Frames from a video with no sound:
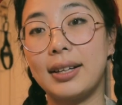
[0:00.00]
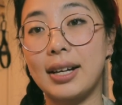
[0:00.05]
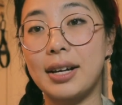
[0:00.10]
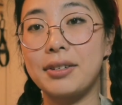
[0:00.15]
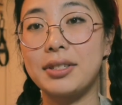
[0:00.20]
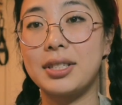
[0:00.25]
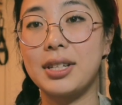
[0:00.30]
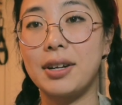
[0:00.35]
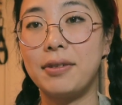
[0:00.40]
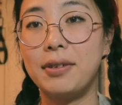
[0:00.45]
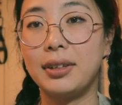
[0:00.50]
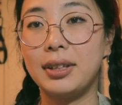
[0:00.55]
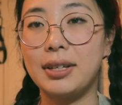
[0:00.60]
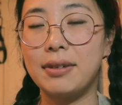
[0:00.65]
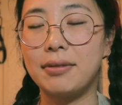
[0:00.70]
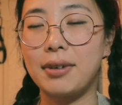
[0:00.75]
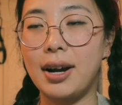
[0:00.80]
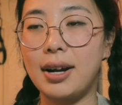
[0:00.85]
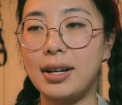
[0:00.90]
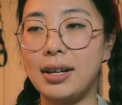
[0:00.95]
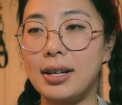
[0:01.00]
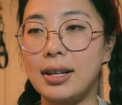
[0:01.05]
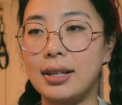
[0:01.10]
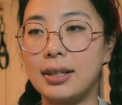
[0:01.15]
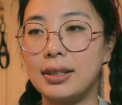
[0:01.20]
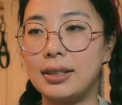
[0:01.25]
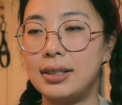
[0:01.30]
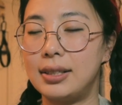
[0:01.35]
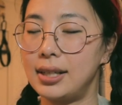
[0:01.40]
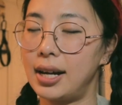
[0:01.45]
Like I was definitely
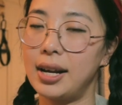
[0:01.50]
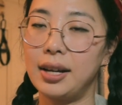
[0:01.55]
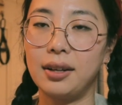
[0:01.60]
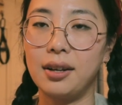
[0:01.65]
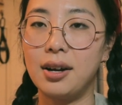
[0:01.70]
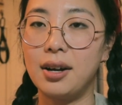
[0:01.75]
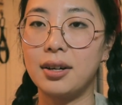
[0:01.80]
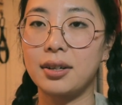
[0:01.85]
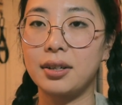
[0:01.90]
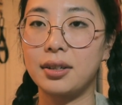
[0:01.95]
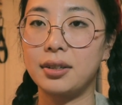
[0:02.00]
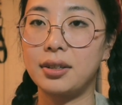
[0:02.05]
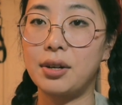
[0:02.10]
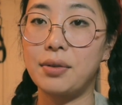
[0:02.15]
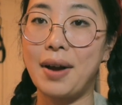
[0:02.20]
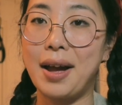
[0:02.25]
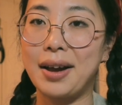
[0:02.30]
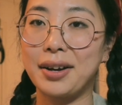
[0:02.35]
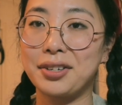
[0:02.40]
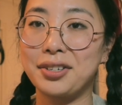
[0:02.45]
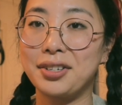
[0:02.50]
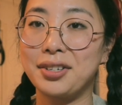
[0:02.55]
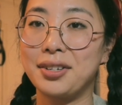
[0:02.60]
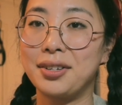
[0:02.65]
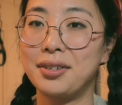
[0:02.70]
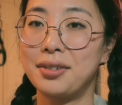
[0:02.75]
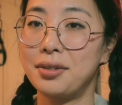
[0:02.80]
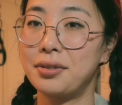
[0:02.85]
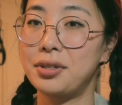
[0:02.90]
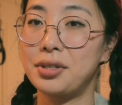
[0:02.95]
writing dialogue, no
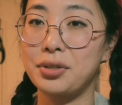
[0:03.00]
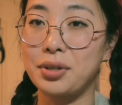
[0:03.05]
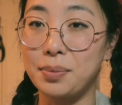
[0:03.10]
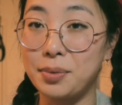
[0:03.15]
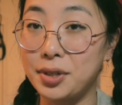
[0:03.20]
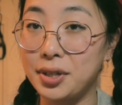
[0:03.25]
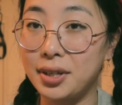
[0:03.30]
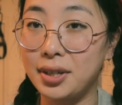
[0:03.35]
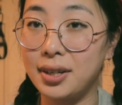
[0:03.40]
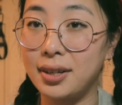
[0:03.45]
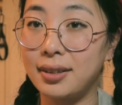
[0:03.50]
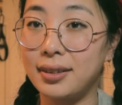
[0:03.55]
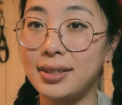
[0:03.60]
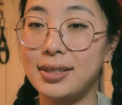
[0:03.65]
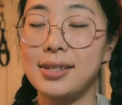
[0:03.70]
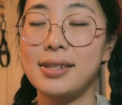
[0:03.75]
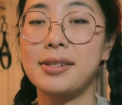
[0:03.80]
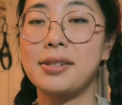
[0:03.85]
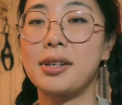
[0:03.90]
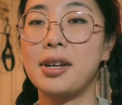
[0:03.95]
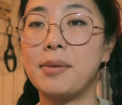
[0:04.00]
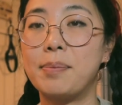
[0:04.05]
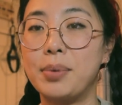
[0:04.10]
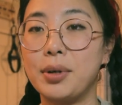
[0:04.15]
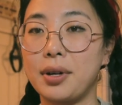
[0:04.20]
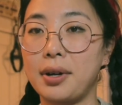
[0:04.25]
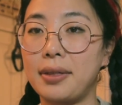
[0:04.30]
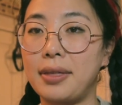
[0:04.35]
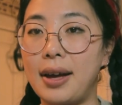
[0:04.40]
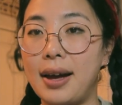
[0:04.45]
action, no description. This is a
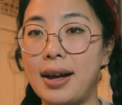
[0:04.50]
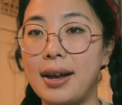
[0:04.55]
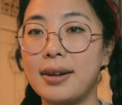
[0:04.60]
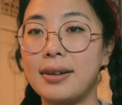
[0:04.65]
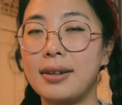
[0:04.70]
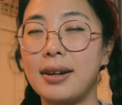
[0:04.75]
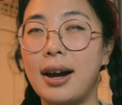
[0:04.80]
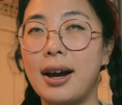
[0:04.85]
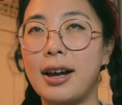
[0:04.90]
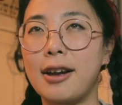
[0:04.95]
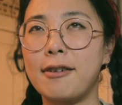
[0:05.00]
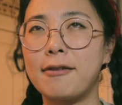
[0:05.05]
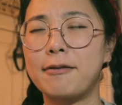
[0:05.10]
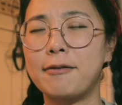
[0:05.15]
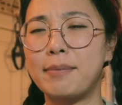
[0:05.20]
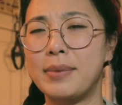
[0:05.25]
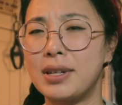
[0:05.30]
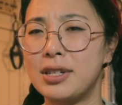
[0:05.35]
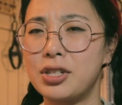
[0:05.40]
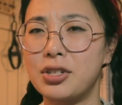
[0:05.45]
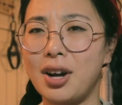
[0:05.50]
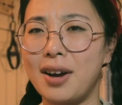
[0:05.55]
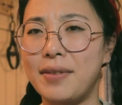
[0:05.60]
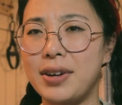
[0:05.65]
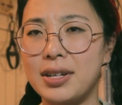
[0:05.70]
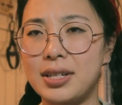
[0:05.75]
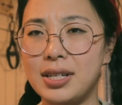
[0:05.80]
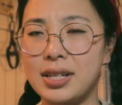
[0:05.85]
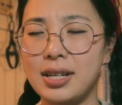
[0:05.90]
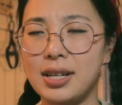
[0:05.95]
book that I've been
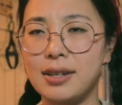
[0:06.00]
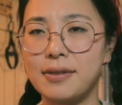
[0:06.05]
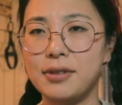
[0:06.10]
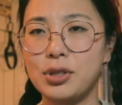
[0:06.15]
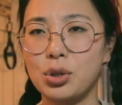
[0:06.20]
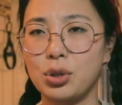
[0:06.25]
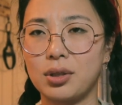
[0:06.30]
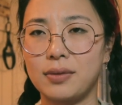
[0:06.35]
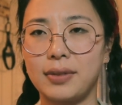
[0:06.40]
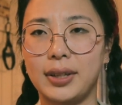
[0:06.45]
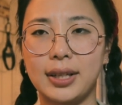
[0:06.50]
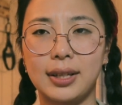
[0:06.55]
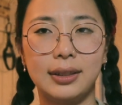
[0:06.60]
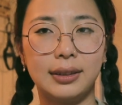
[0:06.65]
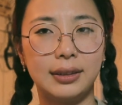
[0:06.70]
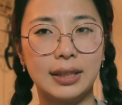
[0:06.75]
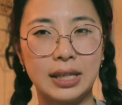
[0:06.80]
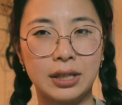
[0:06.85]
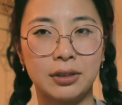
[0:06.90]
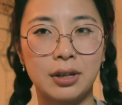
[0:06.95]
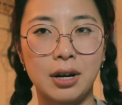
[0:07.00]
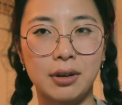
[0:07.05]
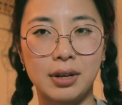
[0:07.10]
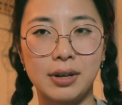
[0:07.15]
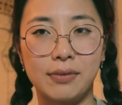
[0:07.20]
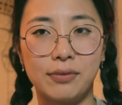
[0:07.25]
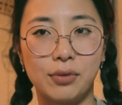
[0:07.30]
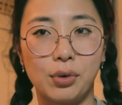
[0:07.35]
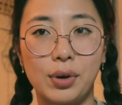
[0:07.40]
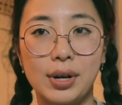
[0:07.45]
striving to give sort of like a
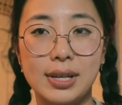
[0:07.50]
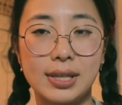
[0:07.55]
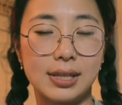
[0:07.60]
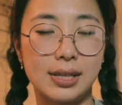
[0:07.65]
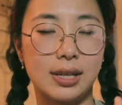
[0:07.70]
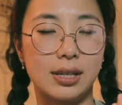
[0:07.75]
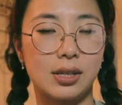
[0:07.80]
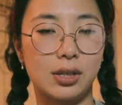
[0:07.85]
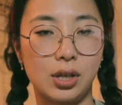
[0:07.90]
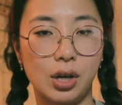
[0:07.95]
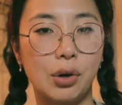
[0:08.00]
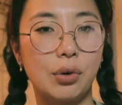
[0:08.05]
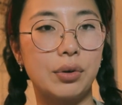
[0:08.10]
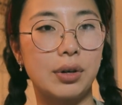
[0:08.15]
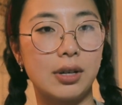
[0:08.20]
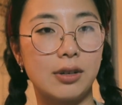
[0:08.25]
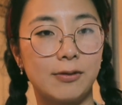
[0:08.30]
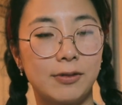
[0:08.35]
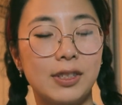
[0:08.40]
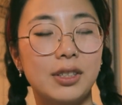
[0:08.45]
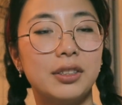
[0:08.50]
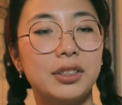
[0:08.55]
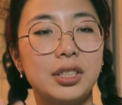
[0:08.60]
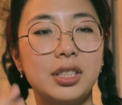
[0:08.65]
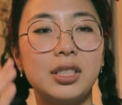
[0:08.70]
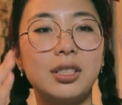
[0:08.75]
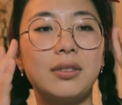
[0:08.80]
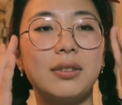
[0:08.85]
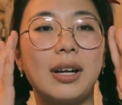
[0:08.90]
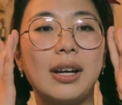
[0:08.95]
literary voice and tone and feel
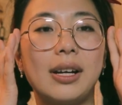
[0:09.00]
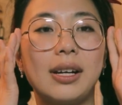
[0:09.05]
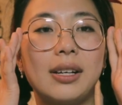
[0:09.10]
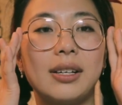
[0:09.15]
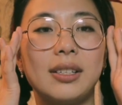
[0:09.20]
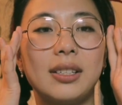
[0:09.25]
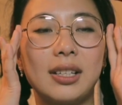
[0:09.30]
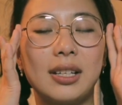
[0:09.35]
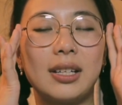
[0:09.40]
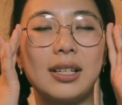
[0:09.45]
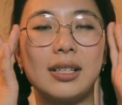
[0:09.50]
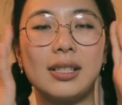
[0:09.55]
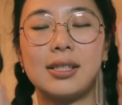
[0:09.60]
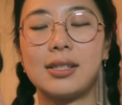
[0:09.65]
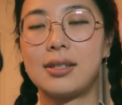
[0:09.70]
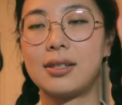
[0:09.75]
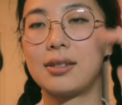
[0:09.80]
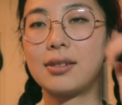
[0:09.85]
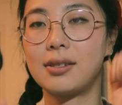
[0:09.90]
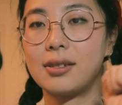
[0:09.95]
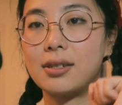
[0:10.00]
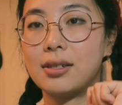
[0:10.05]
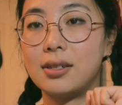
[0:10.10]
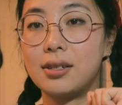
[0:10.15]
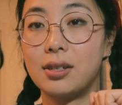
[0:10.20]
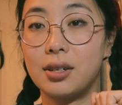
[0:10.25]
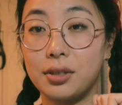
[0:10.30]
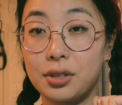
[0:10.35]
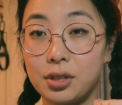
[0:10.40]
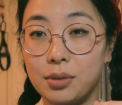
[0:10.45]
to, and it is
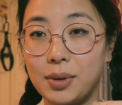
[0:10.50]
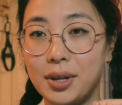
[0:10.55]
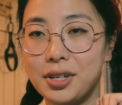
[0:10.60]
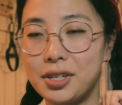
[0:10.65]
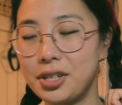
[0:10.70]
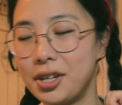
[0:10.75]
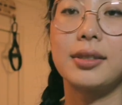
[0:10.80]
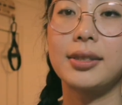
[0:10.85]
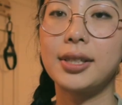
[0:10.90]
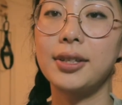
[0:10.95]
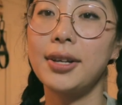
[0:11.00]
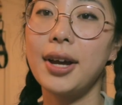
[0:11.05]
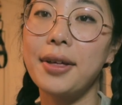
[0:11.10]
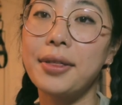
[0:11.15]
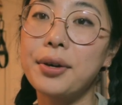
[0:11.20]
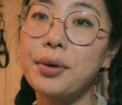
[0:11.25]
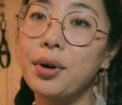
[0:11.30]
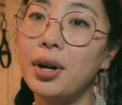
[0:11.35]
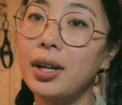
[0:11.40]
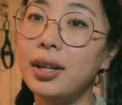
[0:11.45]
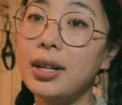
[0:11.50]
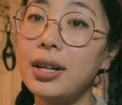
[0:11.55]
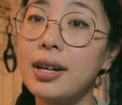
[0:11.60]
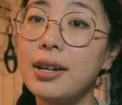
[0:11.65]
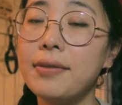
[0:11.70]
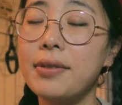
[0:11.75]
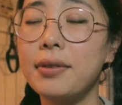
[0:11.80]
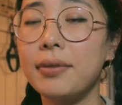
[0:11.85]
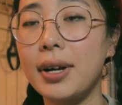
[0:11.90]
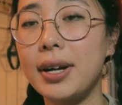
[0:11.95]
not so much. So yeah, the quality
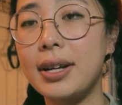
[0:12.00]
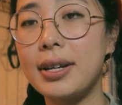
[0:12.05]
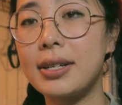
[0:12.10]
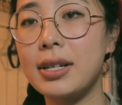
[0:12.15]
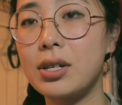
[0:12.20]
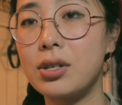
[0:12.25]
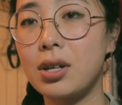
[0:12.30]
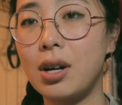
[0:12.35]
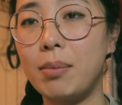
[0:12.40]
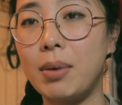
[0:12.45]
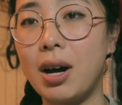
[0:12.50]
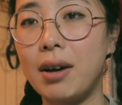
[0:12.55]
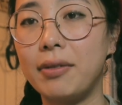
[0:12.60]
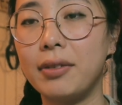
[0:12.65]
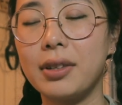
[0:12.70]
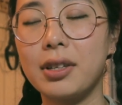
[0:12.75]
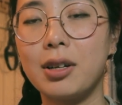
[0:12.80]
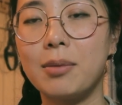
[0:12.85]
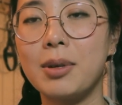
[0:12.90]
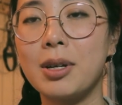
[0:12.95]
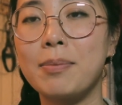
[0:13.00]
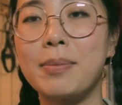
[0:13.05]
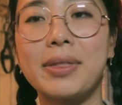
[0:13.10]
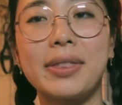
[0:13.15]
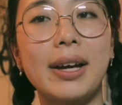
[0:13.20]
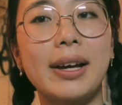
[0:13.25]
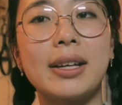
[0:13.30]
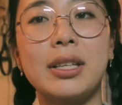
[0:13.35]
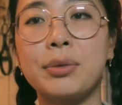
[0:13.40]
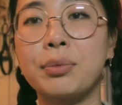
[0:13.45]
of the writing did drop off a little bit,
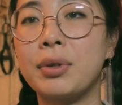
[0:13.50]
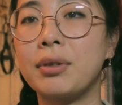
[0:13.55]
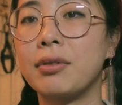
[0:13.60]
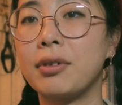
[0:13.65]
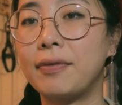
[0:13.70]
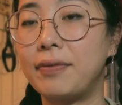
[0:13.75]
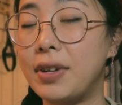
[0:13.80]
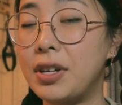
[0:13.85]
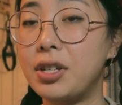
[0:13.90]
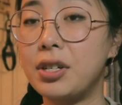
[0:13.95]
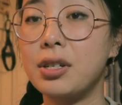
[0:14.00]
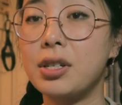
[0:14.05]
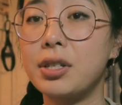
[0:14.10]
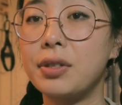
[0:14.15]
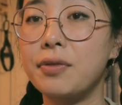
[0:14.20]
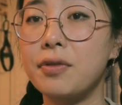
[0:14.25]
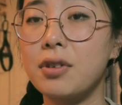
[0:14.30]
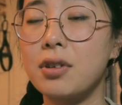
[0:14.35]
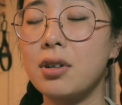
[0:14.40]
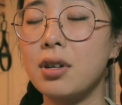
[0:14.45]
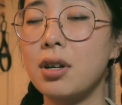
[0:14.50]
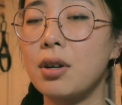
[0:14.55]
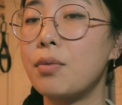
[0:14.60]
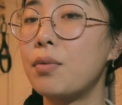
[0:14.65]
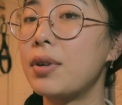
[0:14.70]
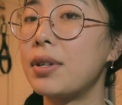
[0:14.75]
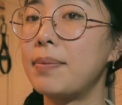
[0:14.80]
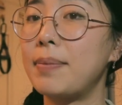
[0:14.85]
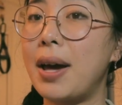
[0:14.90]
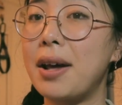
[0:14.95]
but that is what revision is for.
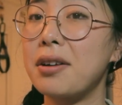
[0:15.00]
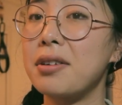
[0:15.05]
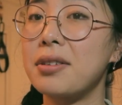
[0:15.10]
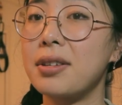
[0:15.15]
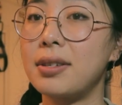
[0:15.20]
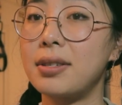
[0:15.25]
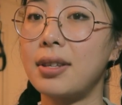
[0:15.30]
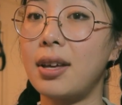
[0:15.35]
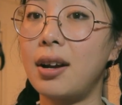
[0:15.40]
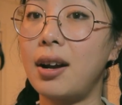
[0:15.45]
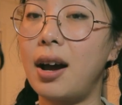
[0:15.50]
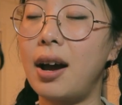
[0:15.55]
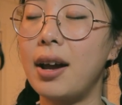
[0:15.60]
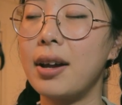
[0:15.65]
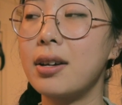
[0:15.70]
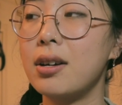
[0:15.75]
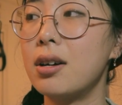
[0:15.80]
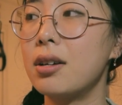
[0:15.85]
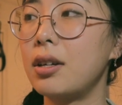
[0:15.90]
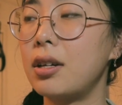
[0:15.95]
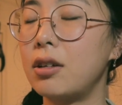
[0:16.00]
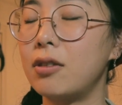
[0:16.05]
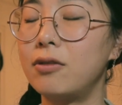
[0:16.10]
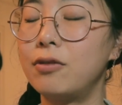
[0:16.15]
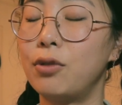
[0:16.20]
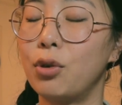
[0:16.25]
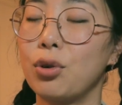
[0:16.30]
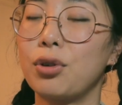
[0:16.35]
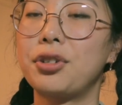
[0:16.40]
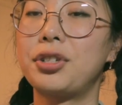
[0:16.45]
What matters is that I got like
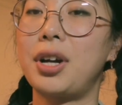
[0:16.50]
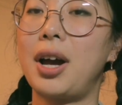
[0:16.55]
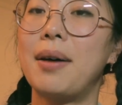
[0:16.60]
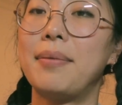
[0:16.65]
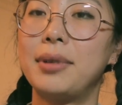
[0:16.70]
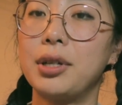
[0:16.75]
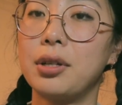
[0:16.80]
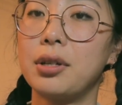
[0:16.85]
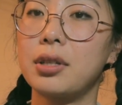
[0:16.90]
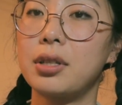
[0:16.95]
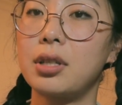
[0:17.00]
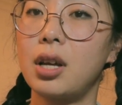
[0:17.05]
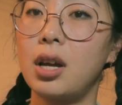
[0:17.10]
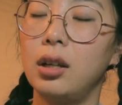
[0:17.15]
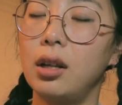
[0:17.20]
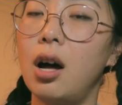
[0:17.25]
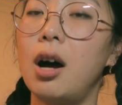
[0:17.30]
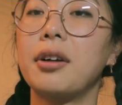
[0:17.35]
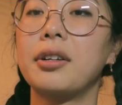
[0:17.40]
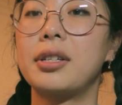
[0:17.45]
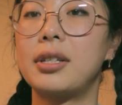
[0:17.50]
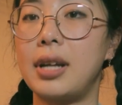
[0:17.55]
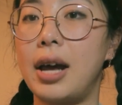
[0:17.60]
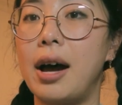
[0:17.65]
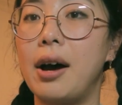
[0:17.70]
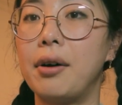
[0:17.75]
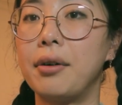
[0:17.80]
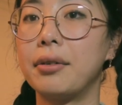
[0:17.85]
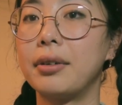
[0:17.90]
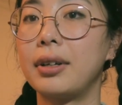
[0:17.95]
4 chapters locked
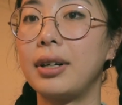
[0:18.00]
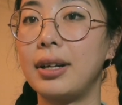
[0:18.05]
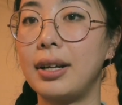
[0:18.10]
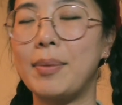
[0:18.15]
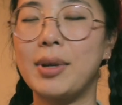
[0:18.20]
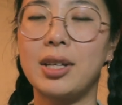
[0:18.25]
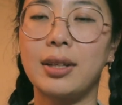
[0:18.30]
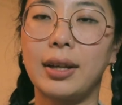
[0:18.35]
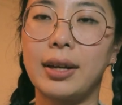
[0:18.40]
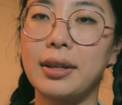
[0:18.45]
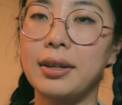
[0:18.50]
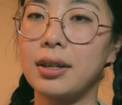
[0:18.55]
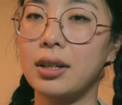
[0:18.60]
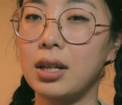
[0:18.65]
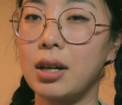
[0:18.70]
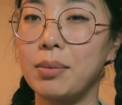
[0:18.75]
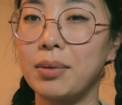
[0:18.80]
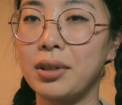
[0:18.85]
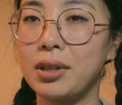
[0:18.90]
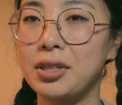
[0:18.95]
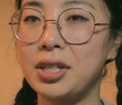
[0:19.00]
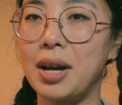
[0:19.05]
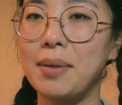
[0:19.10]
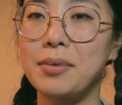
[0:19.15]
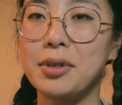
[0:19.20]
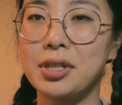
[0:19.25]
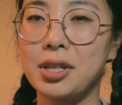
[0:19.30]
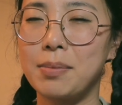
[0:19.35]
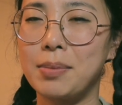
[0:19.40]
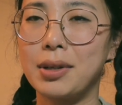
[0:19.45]
down. I mean, like a couple of
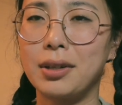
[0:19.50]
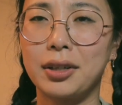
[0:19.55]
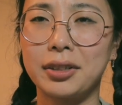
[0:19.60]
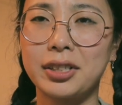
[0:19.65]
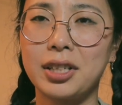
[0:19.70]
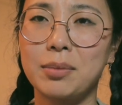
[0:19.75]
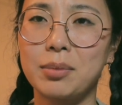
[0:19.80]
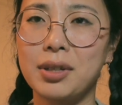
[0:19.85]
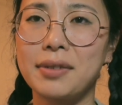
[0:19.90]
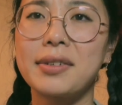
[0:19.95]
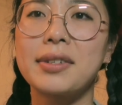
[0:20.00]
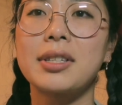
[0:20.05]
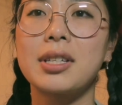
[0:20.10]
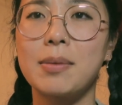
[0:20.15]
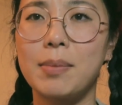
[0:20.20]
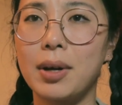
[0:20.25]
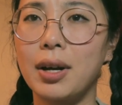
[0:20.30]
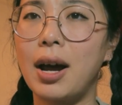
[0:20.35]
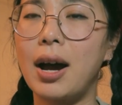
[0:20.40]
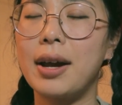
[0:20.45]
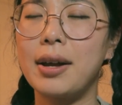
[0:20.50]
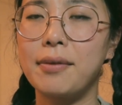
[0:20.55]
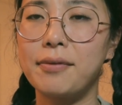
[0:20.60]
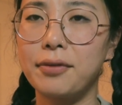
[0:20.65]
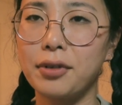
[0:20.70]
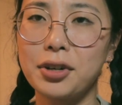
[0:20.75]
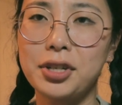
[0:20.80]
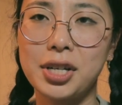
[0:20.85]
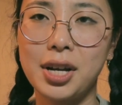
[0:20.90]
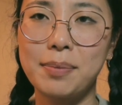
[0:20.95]
chapters had been locked down previously, but I am
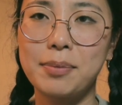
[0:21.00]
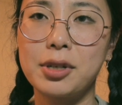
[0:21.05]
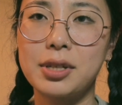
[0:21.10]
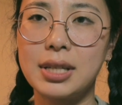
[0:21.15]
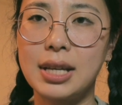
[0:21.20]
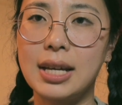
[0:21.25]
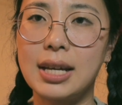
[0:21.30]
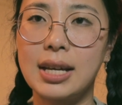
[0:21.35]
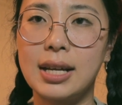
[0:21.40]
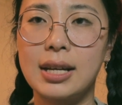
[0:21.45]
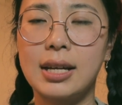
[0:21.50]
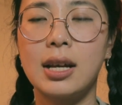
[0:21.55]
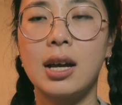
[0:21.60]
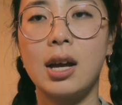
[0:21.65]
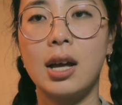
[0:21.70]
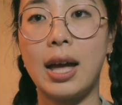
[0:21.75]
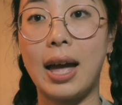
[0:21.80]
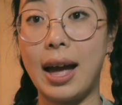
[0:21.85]
4 chapters in.